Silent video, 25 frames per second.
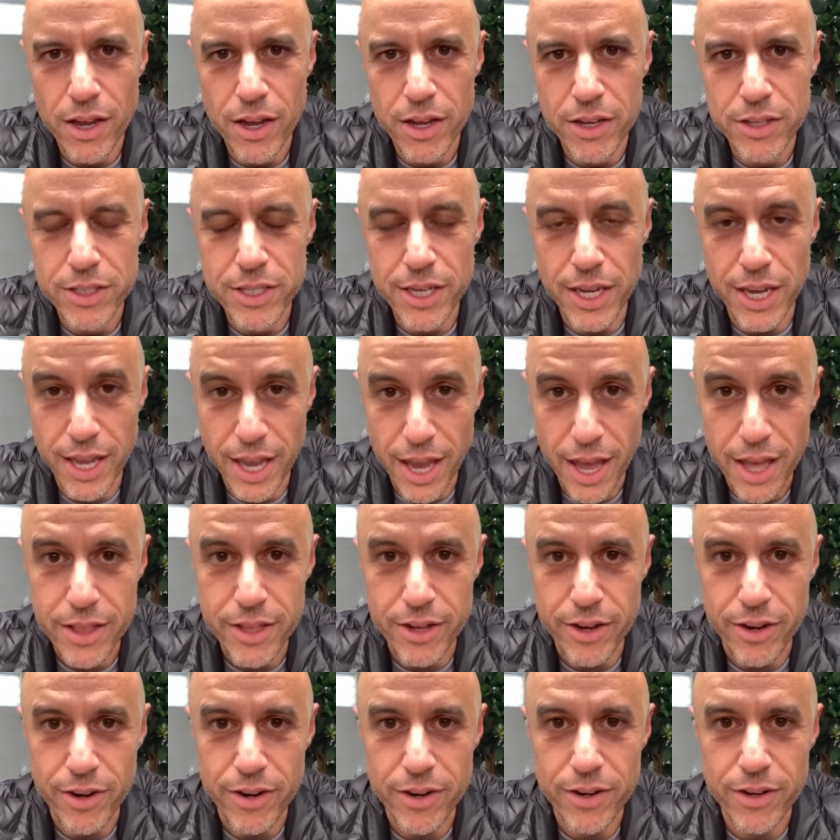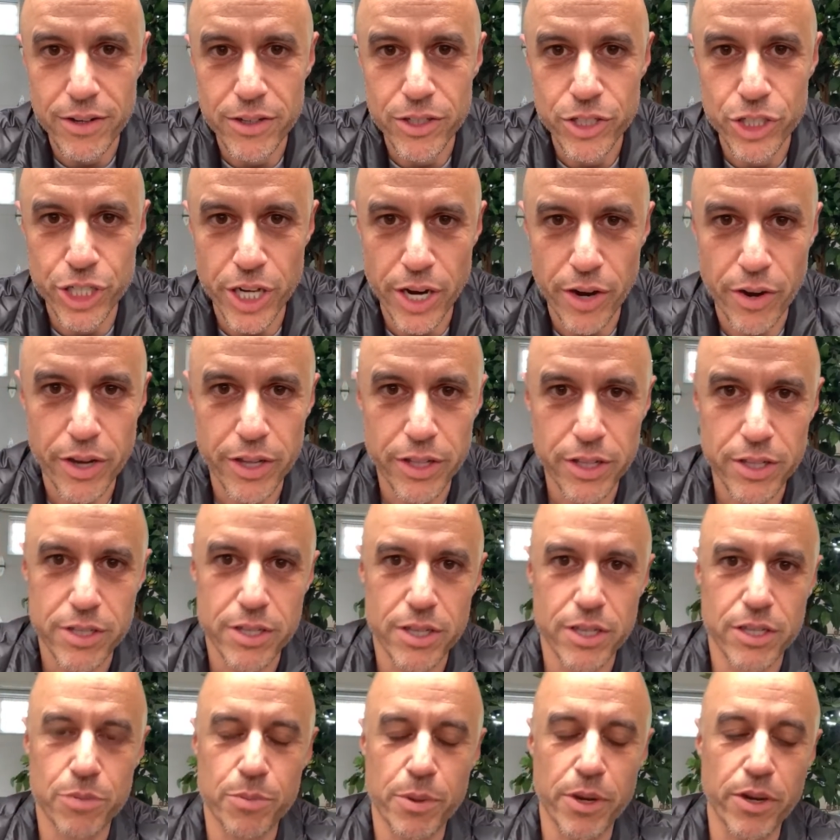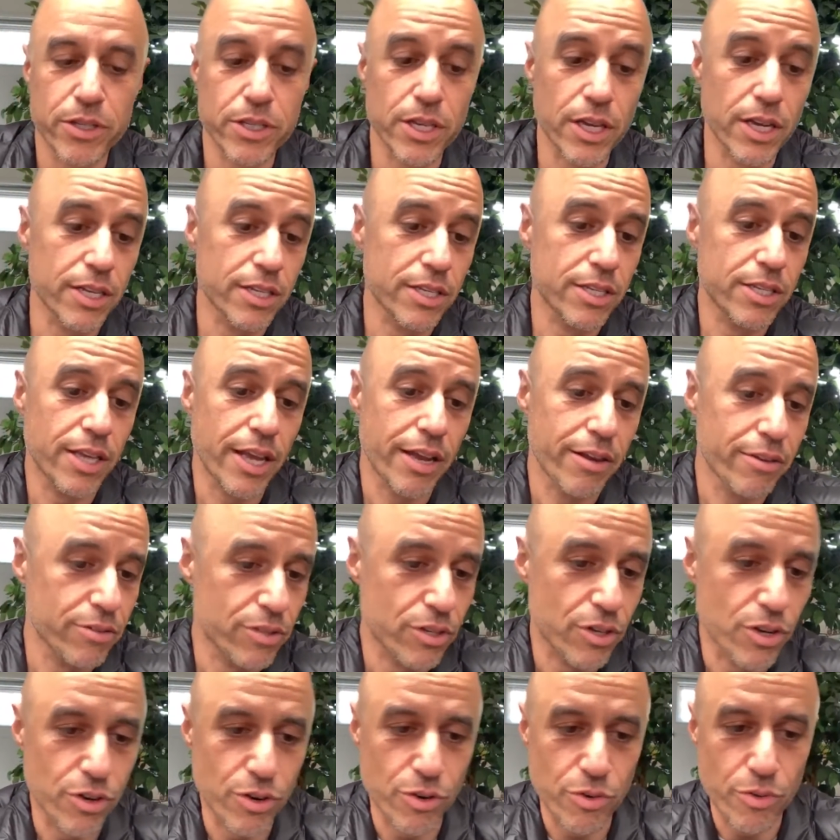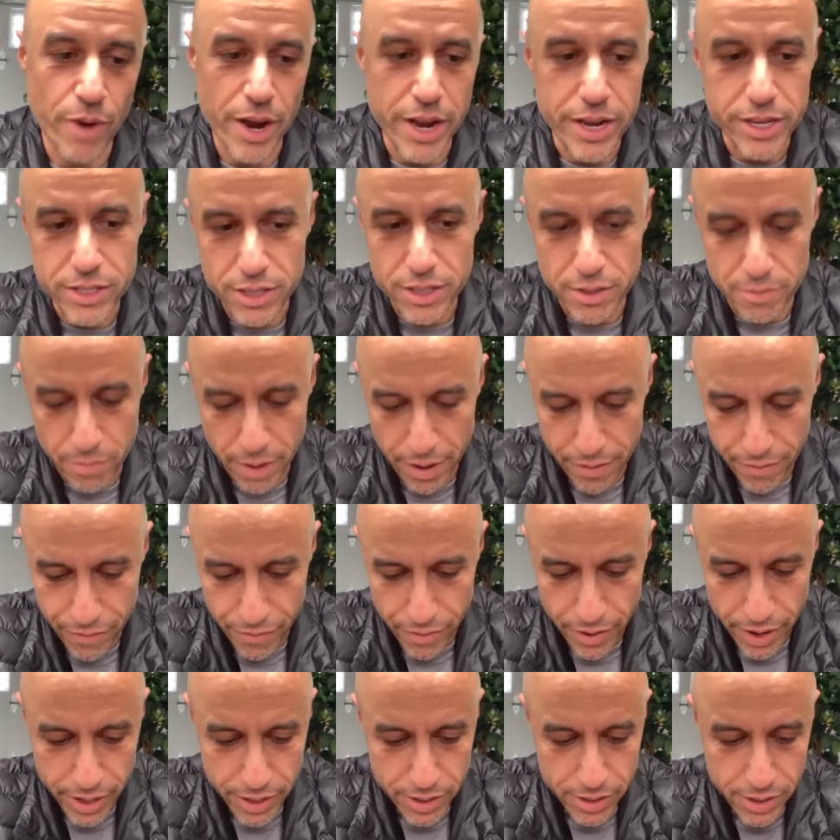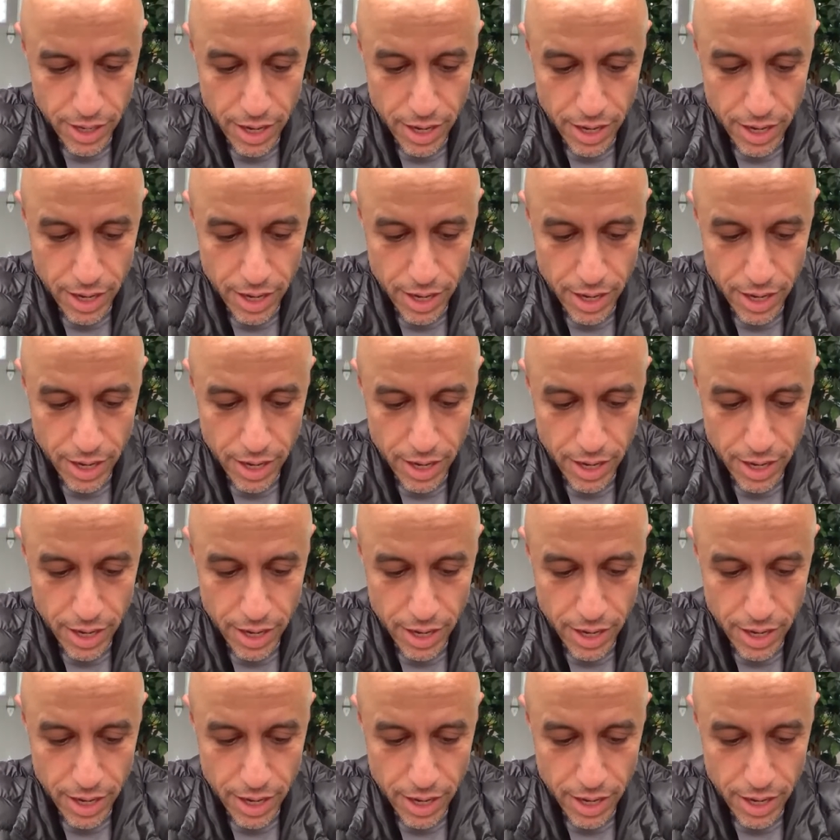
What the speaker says: together sharing this experience. And it sounds crazy, my friends.